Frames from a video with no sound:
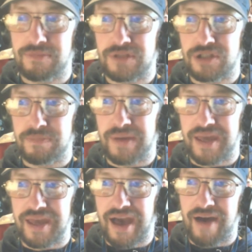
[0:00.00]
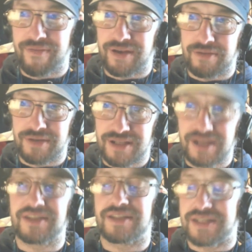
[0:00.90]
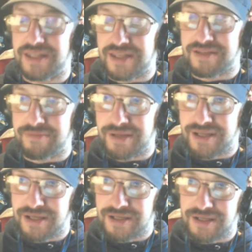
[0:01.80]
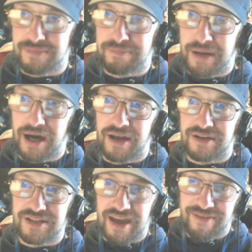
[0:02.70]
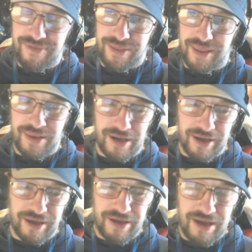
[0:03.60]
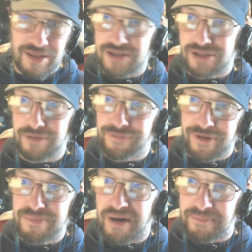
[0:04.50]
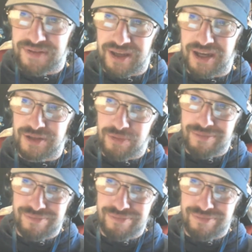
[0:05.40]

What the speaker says: to be having a redundancy. There's a redundant part to everything. Like there's too few pumps in case one